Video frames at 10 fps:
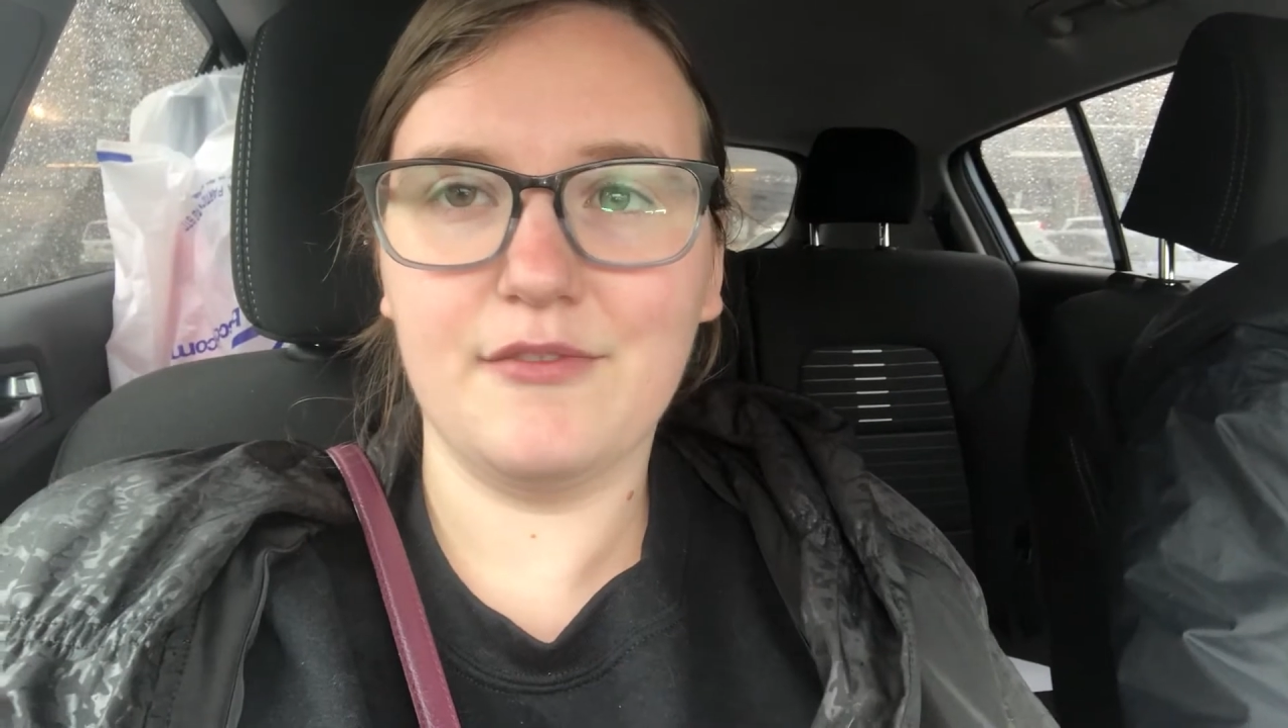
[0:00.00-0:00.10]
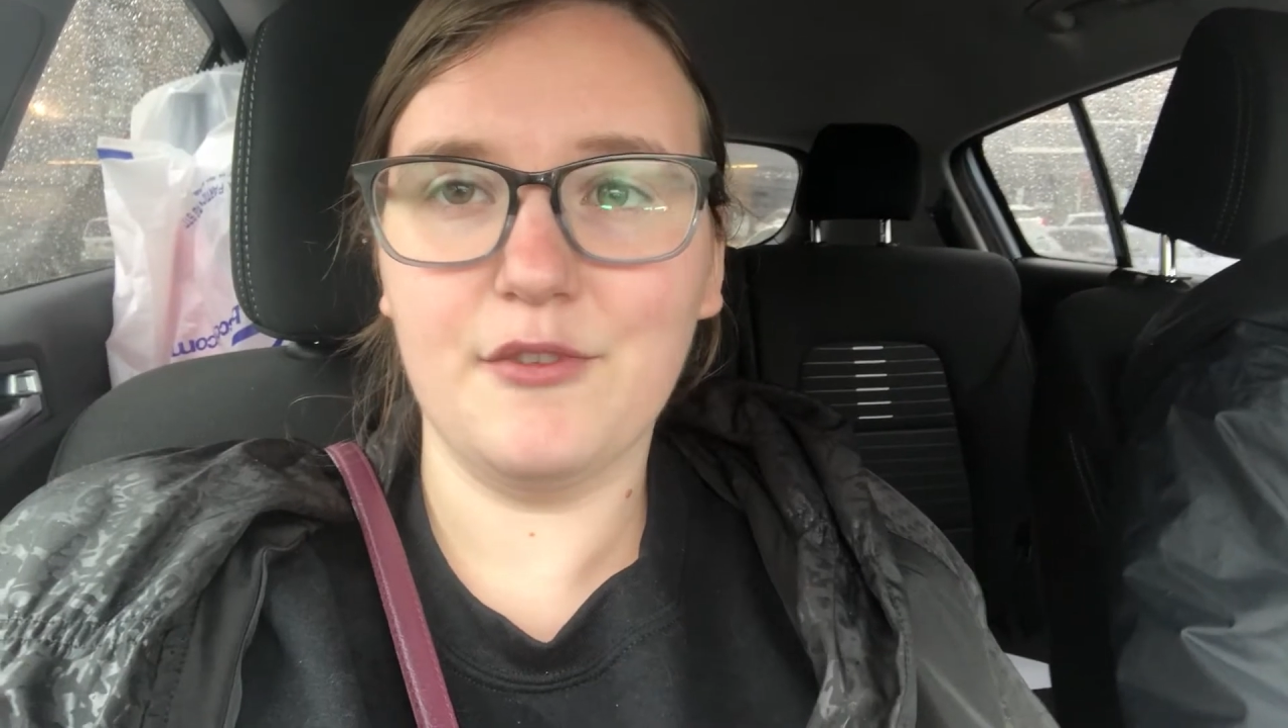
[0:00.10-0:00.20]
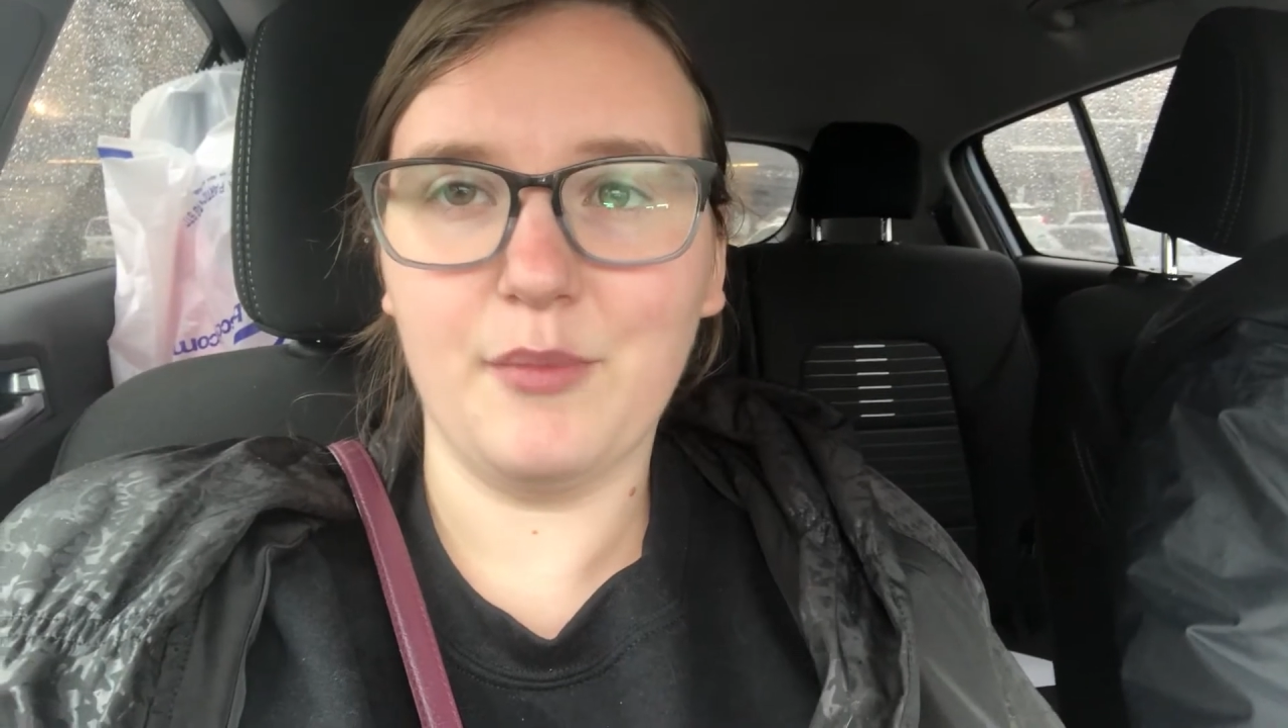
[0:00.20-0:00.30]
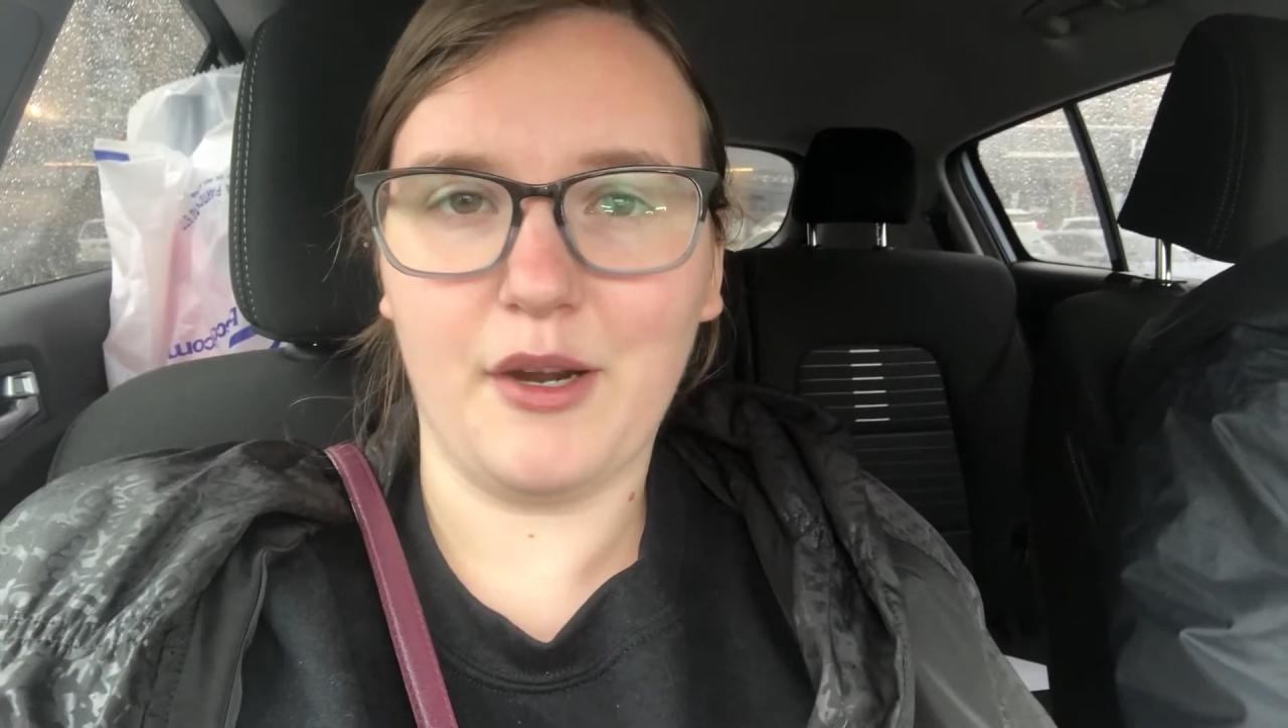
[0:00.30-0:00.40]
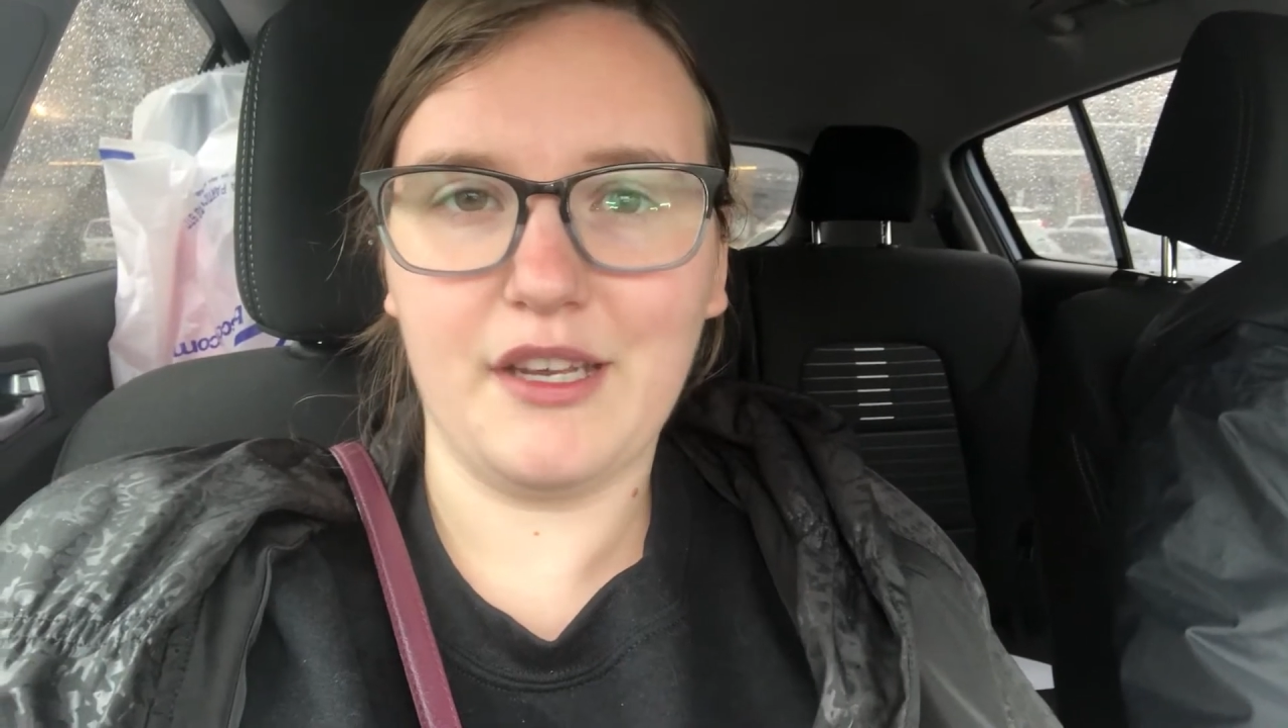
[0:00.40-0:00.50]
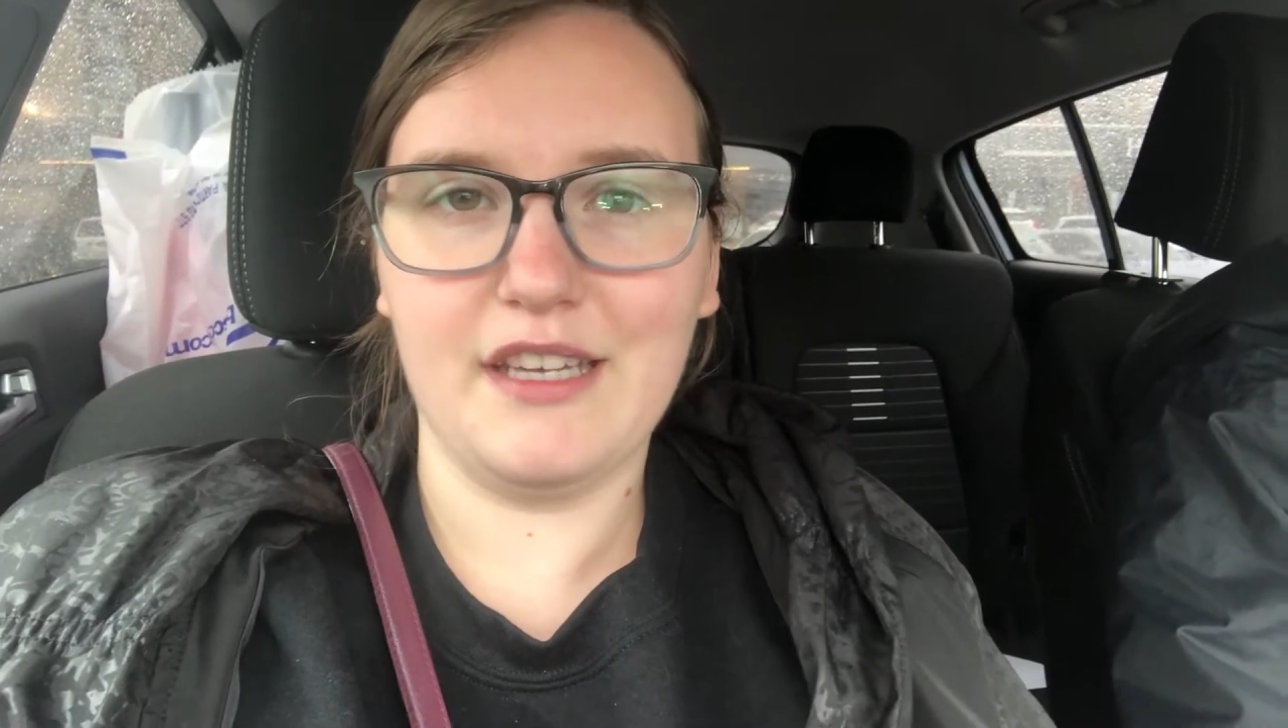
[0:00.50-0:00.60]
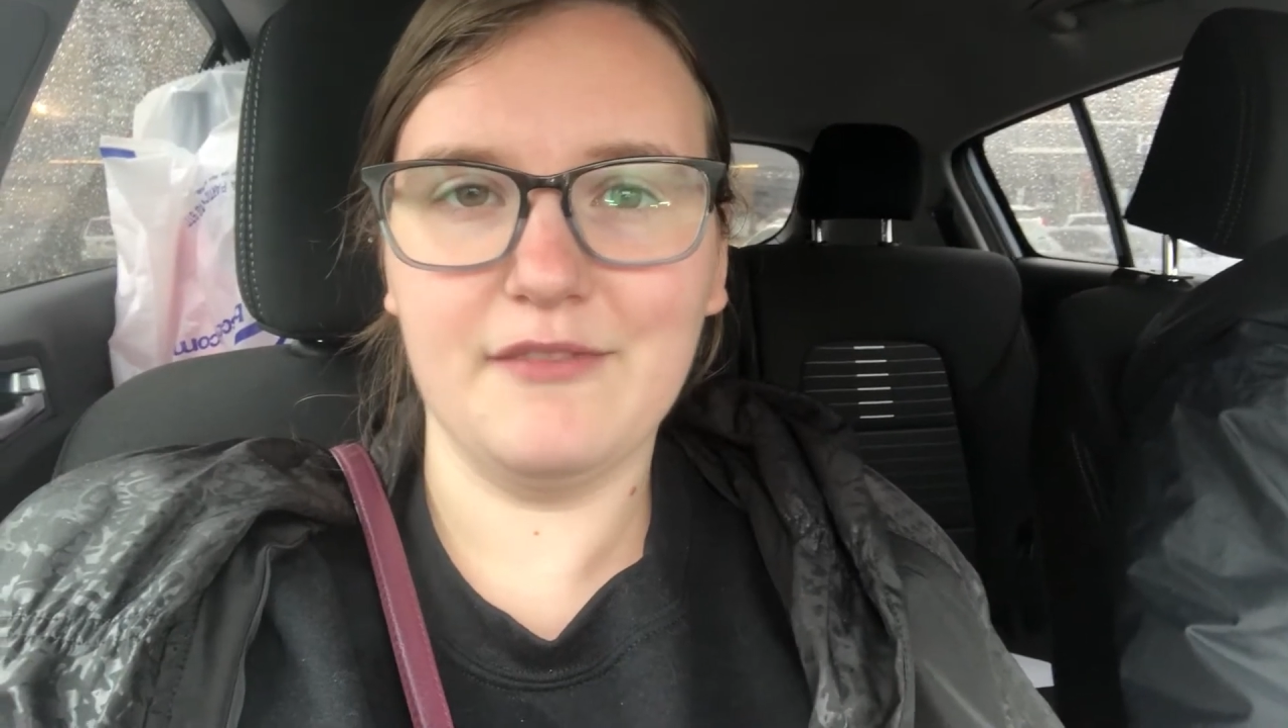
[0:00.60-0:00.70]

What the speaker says: food market.